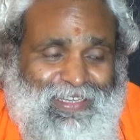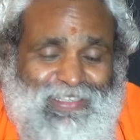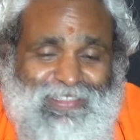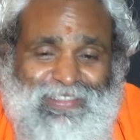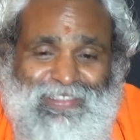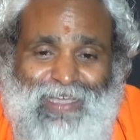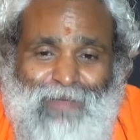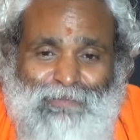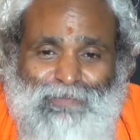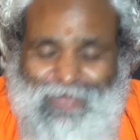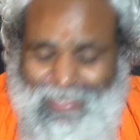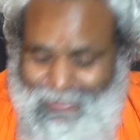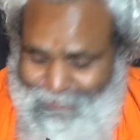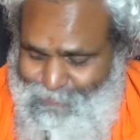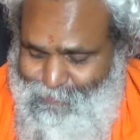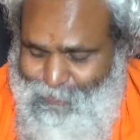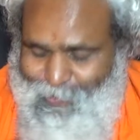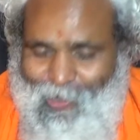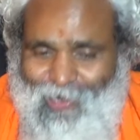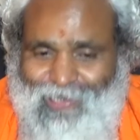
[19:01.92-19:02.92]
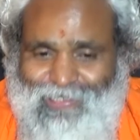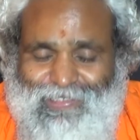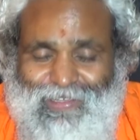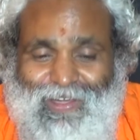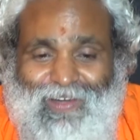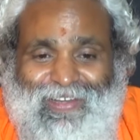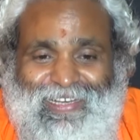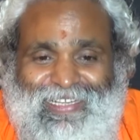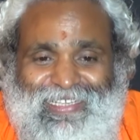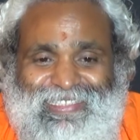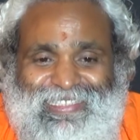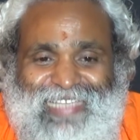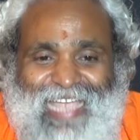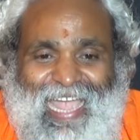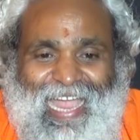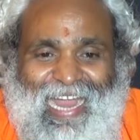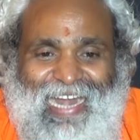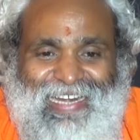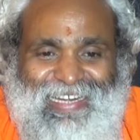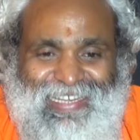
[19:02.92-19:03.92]
something falls on his
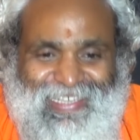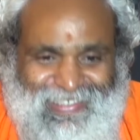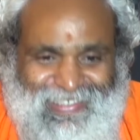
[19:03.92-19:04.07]
hand.